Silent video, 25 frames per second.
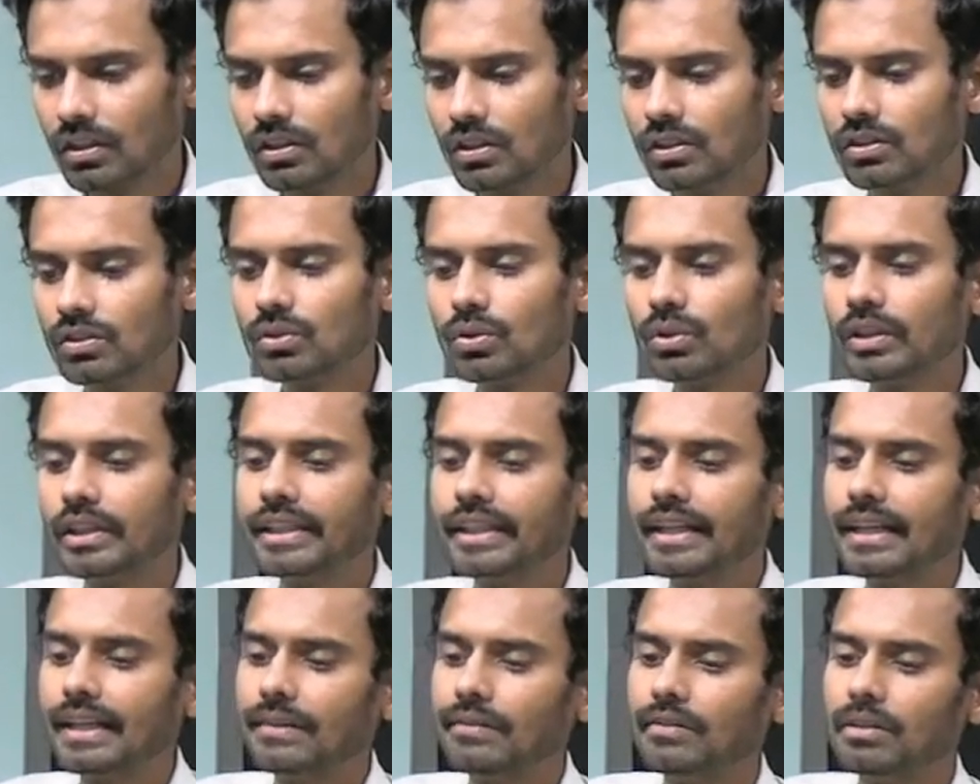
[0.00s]
So here
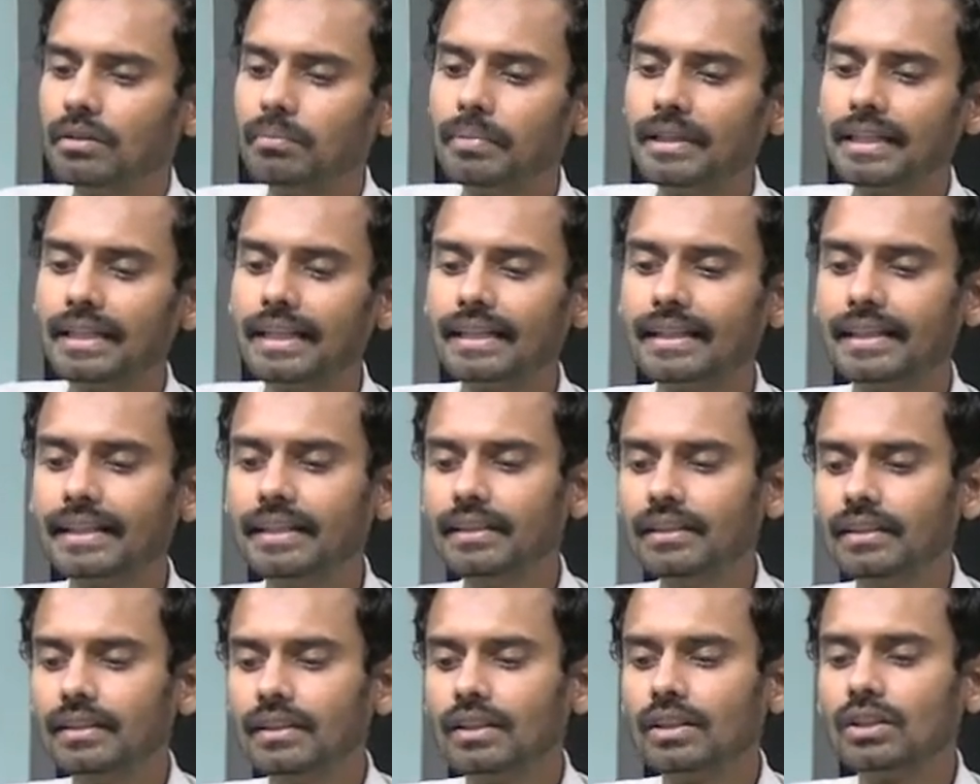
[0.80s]
I will be getting
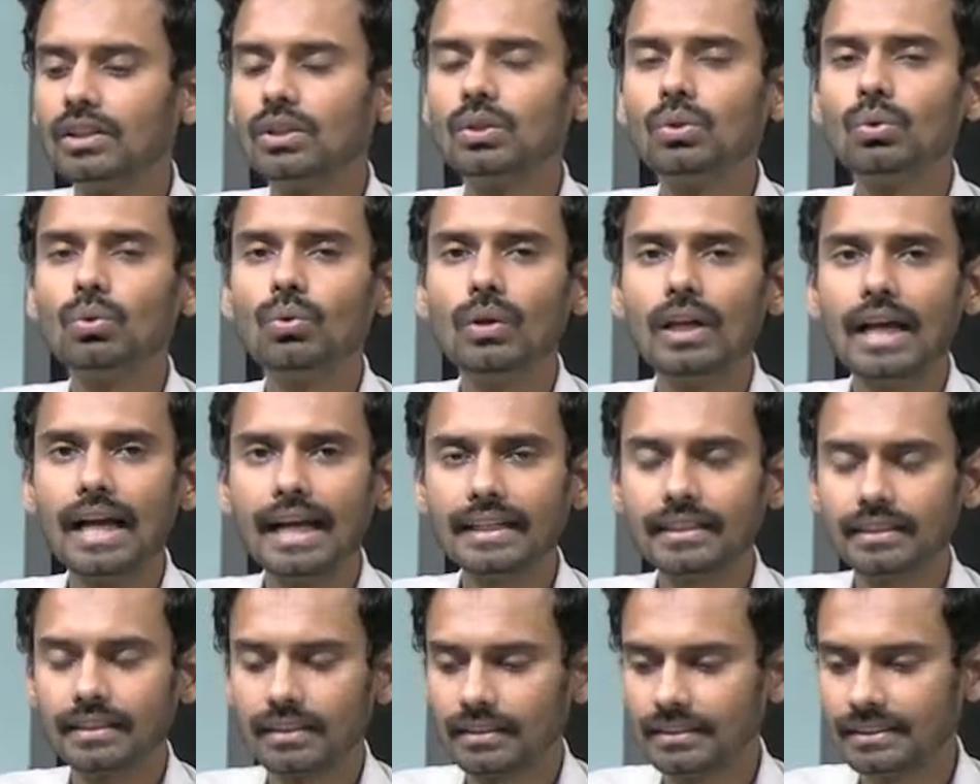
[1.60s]

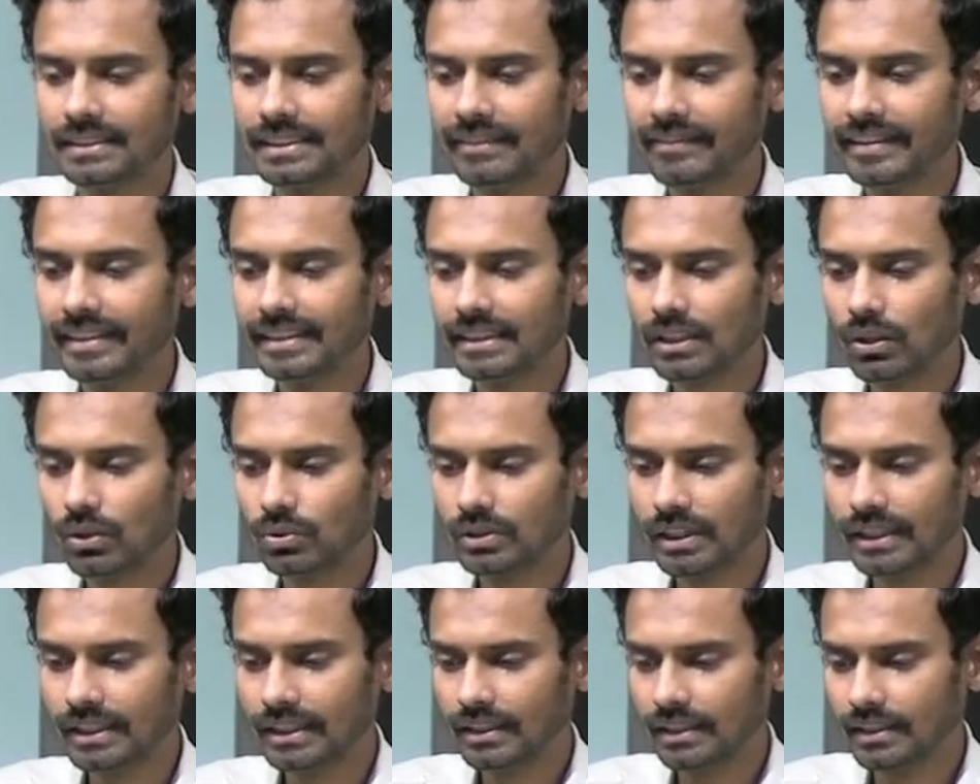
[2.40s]

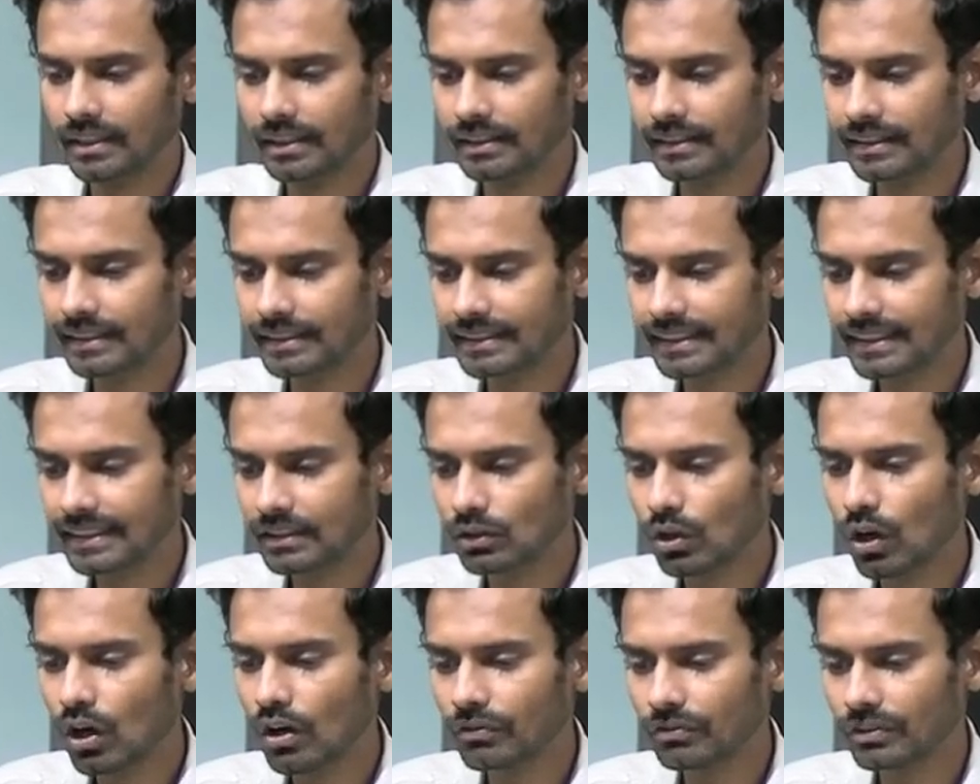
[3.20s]
2,07,000. This is
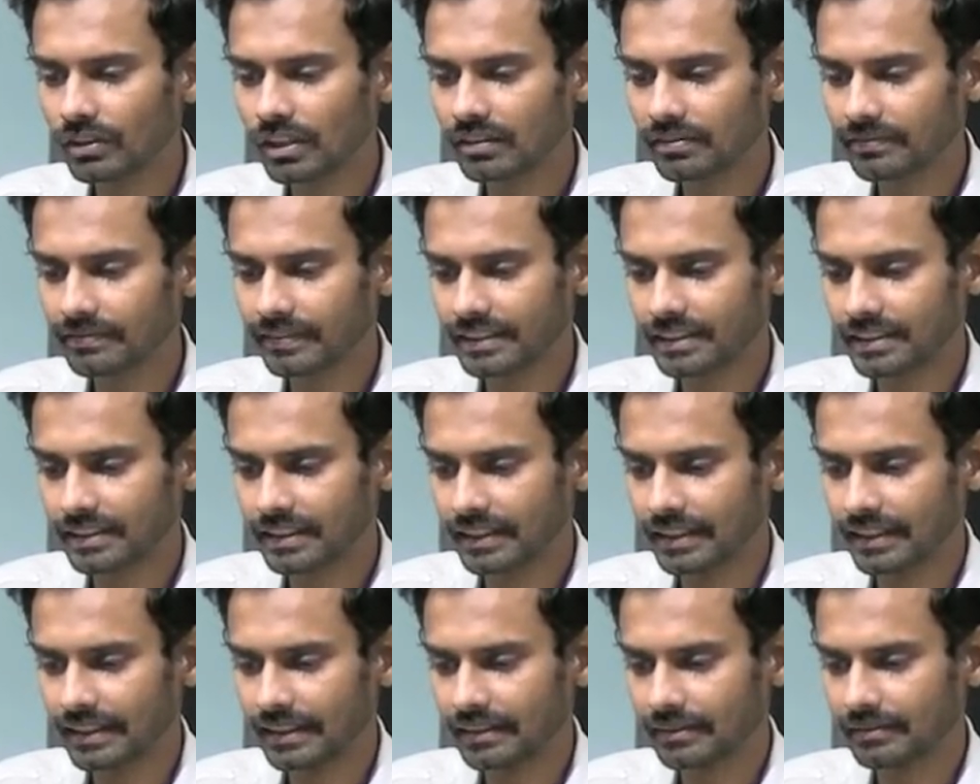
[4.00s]
after first year.